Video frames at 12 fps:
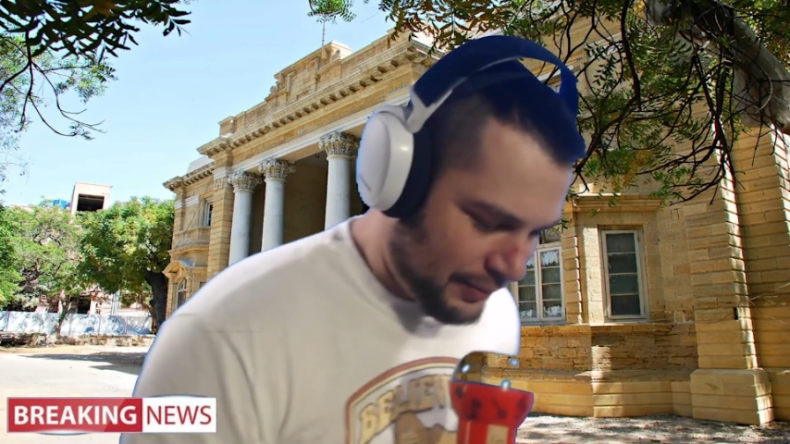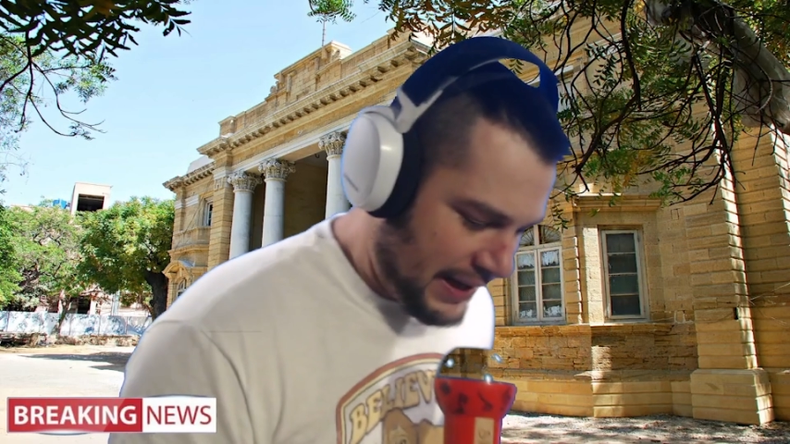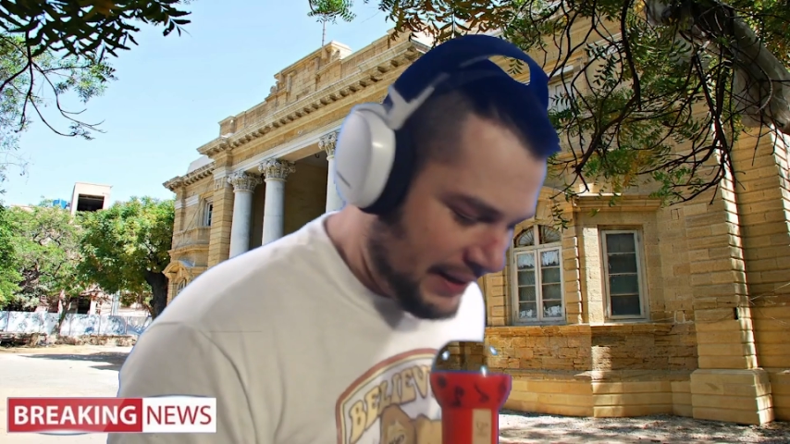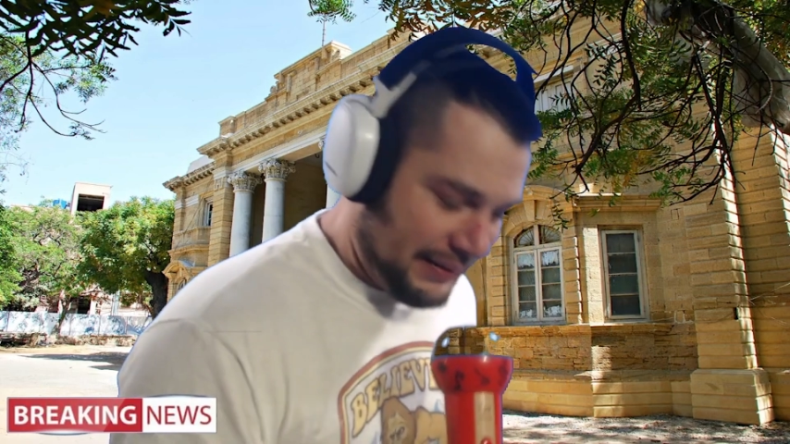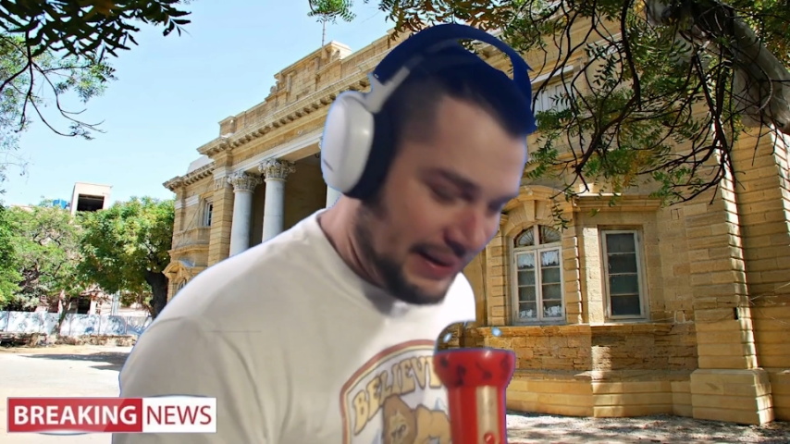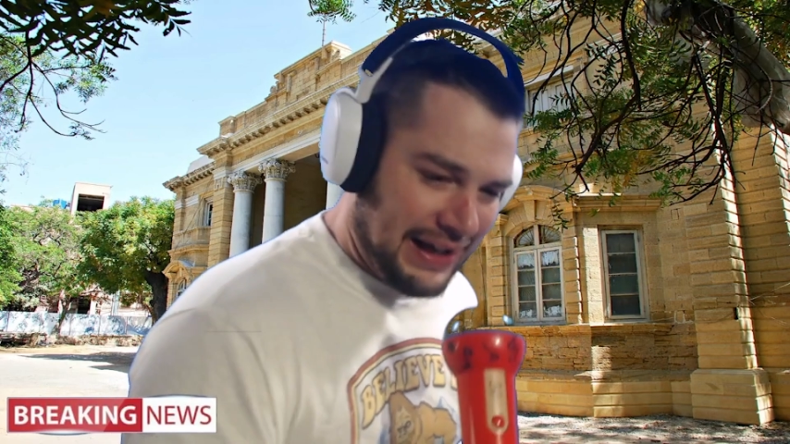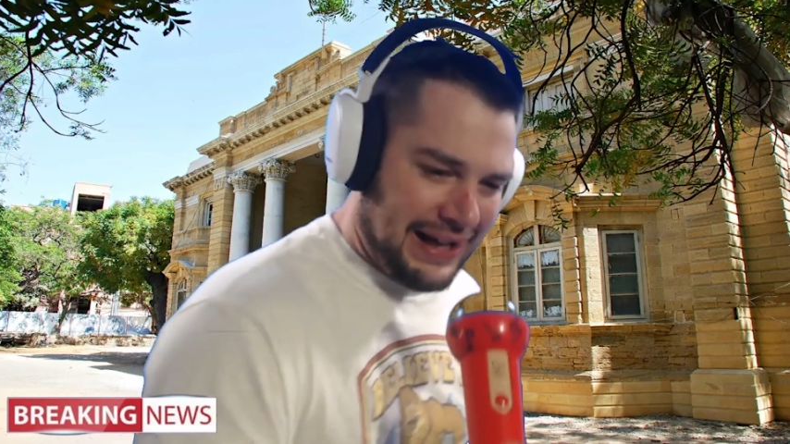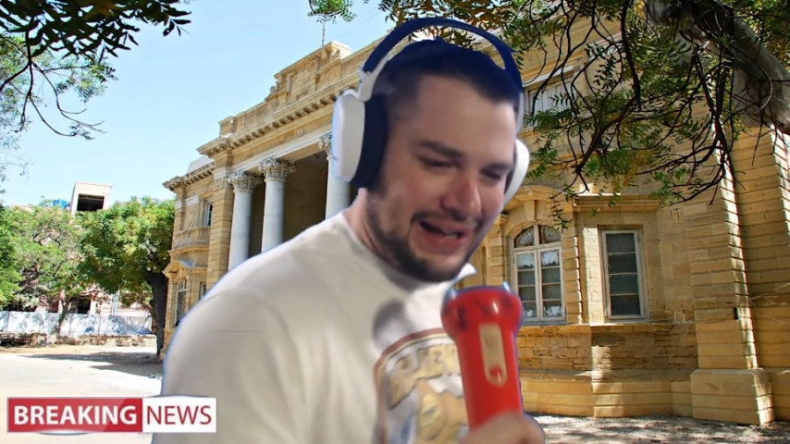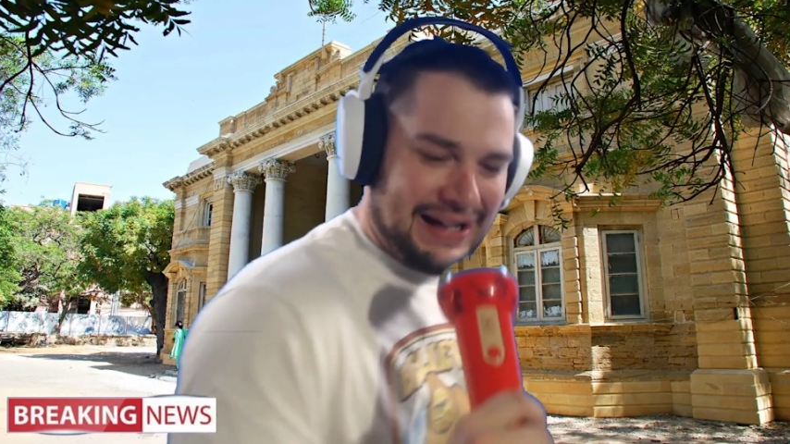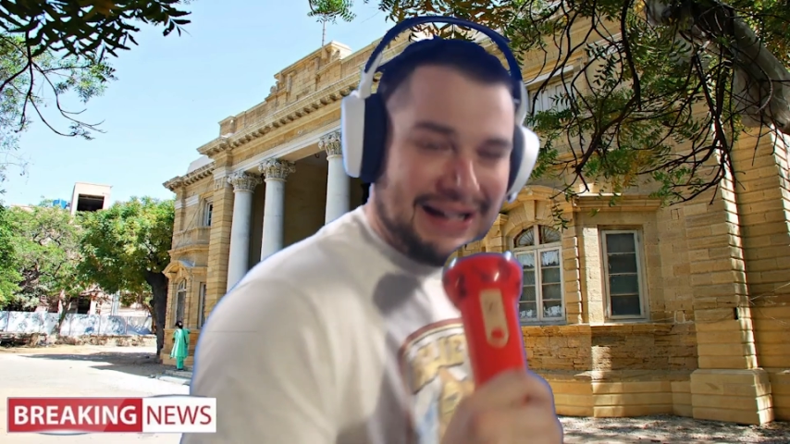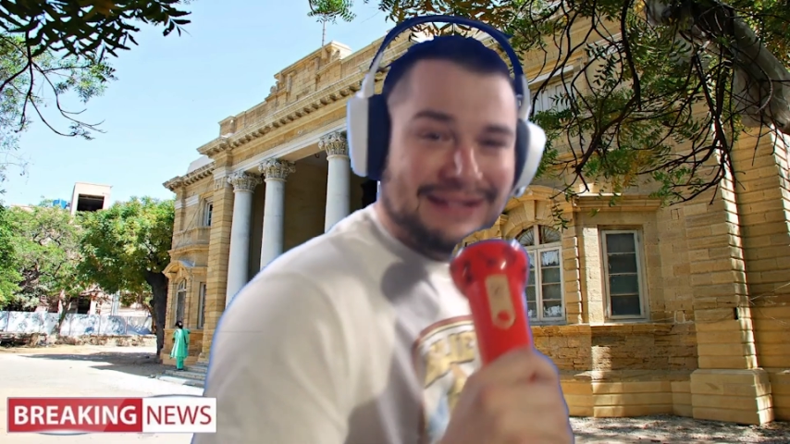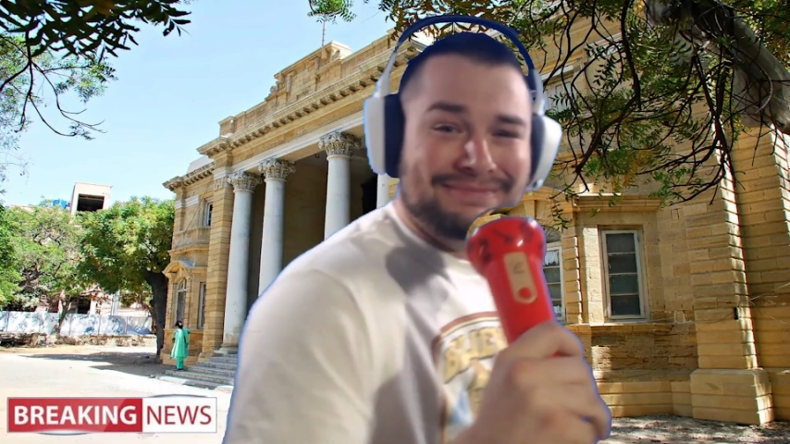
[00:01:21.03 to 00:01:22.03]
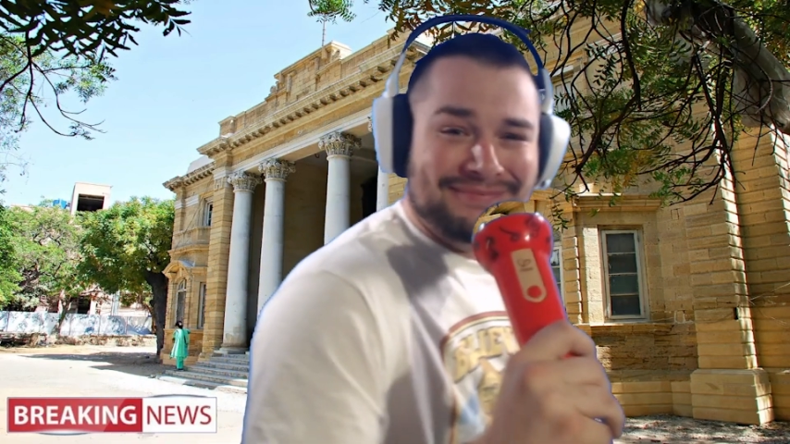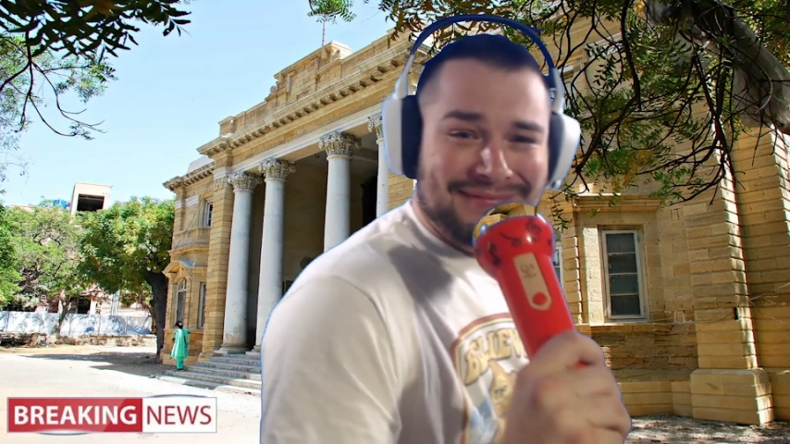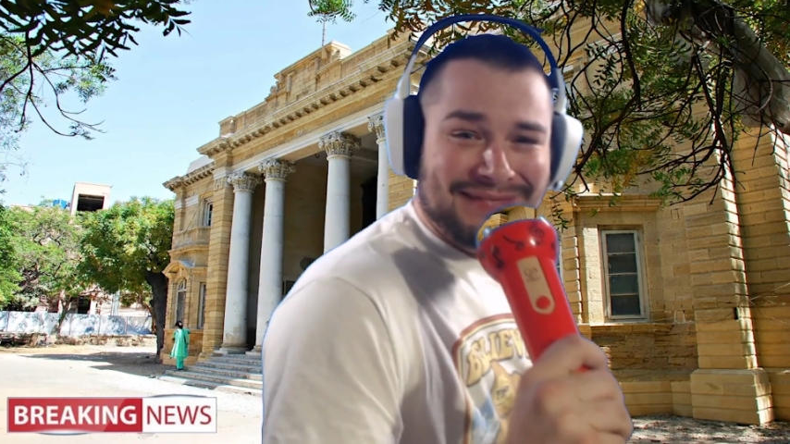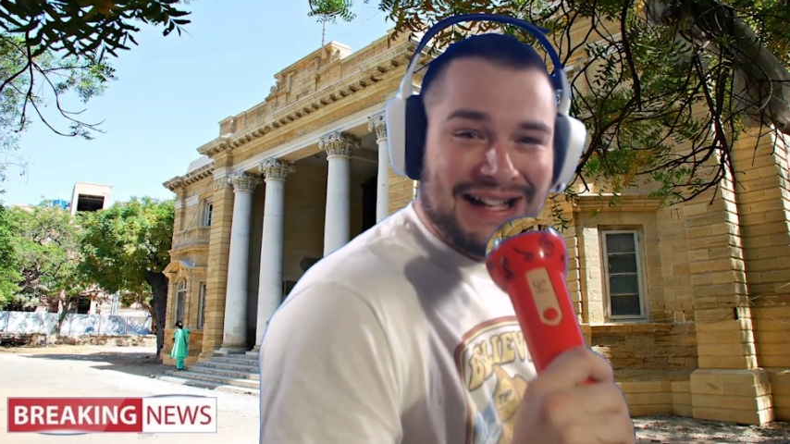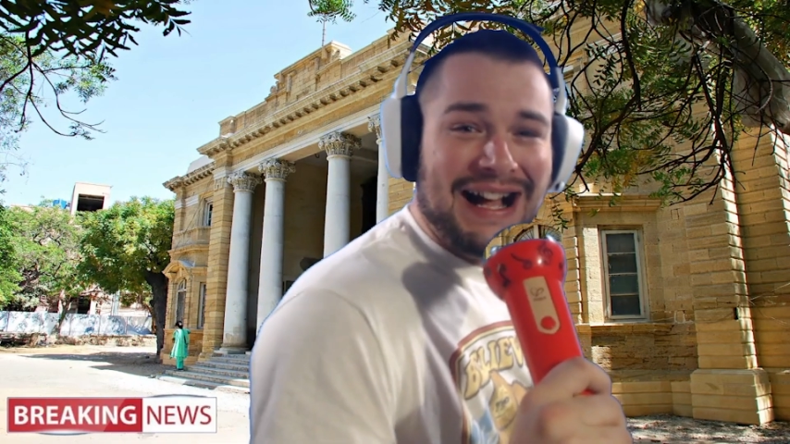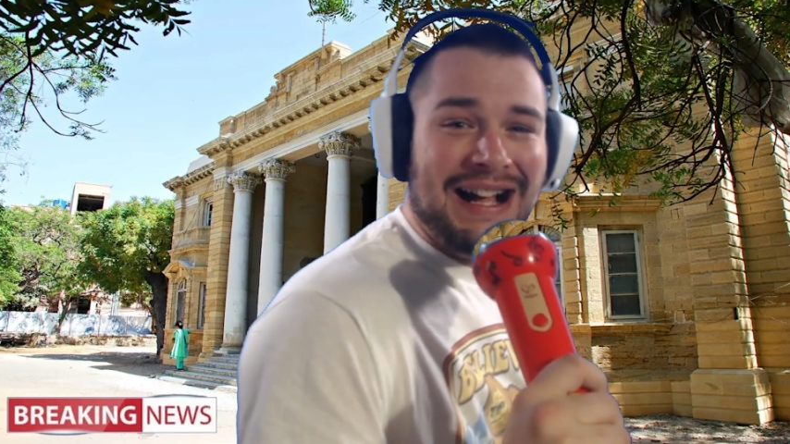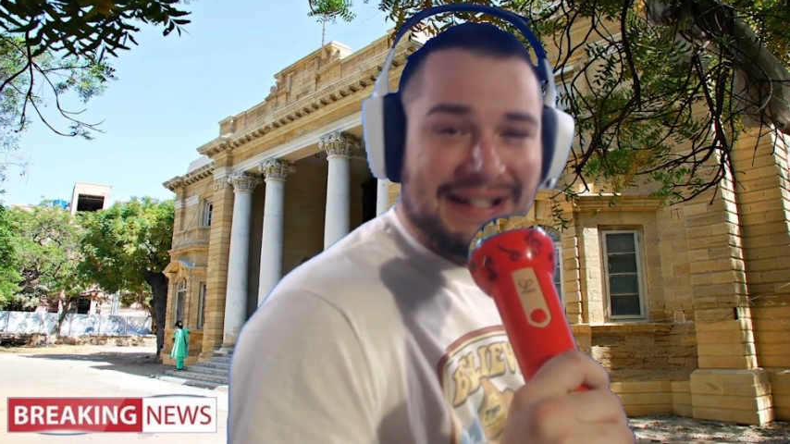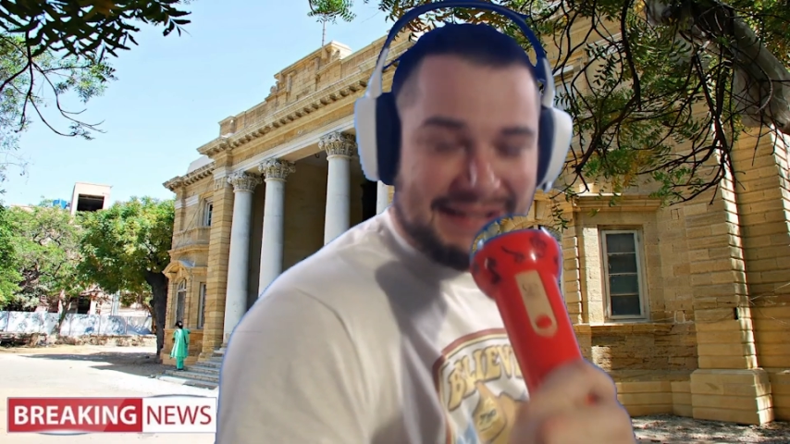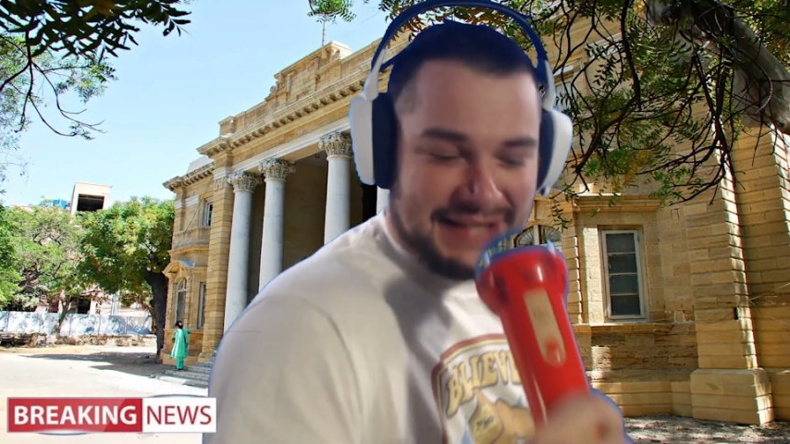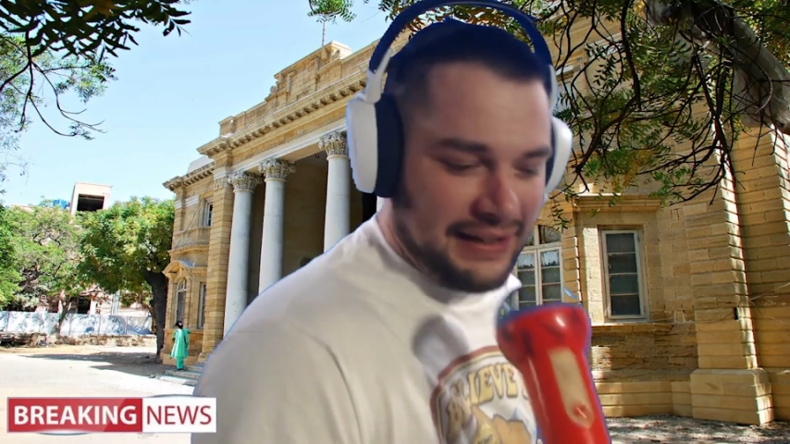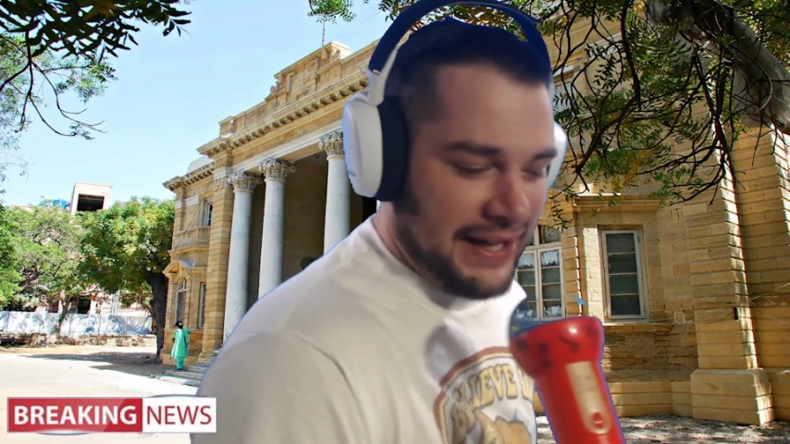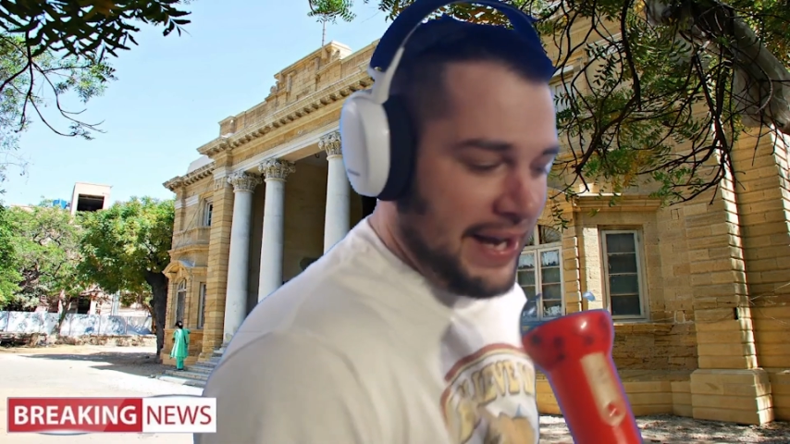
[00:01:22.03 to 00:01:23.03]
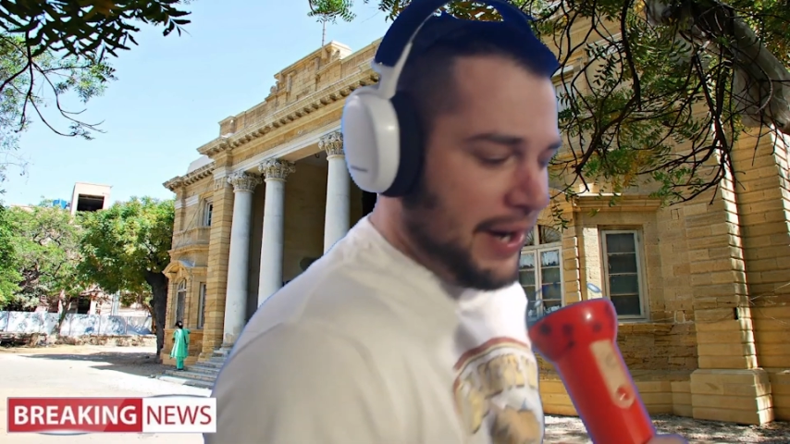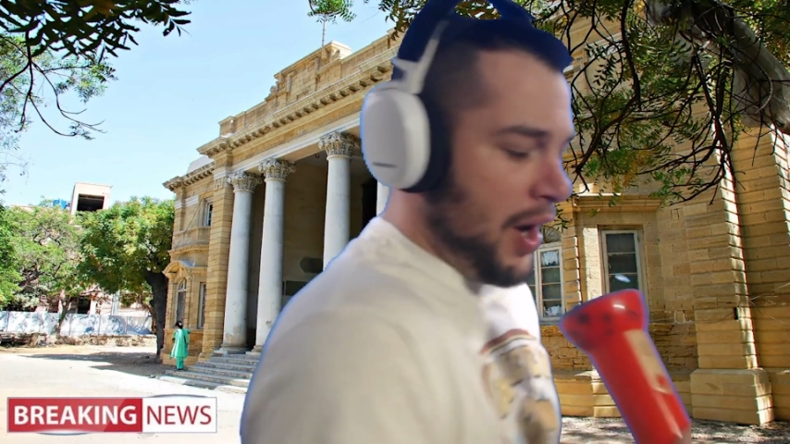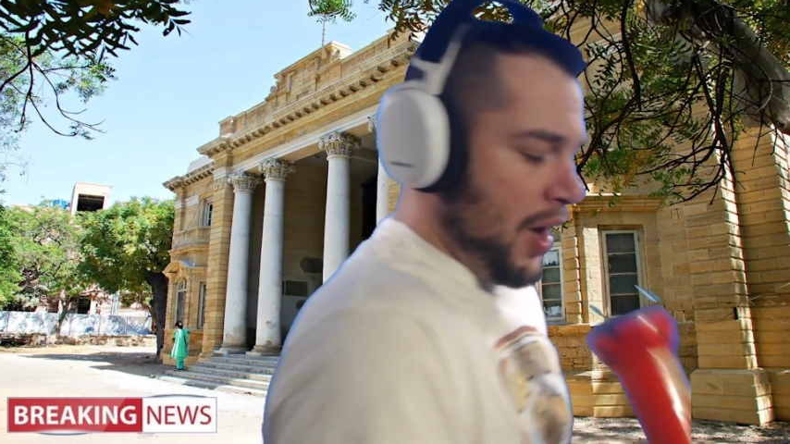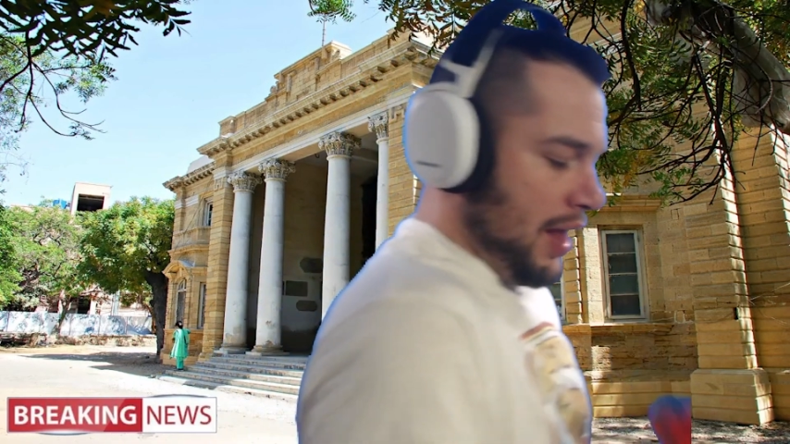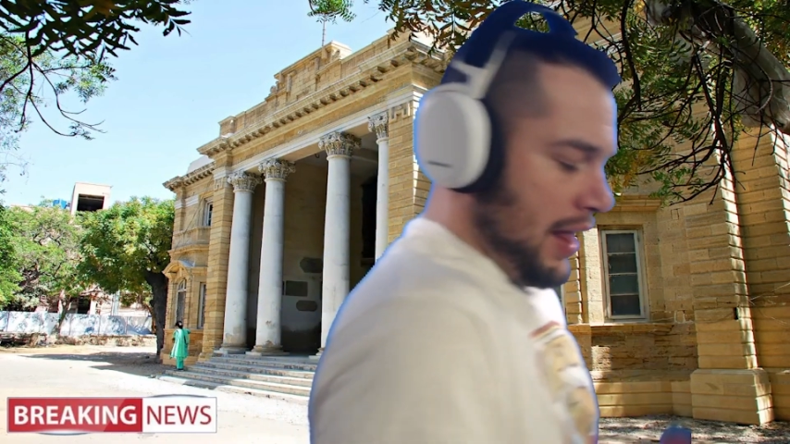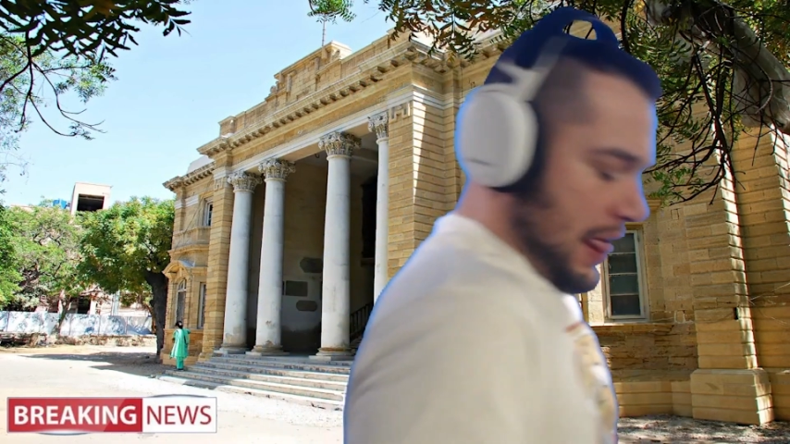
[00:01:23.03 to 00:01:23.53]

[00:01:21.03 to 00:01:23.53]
great. See you later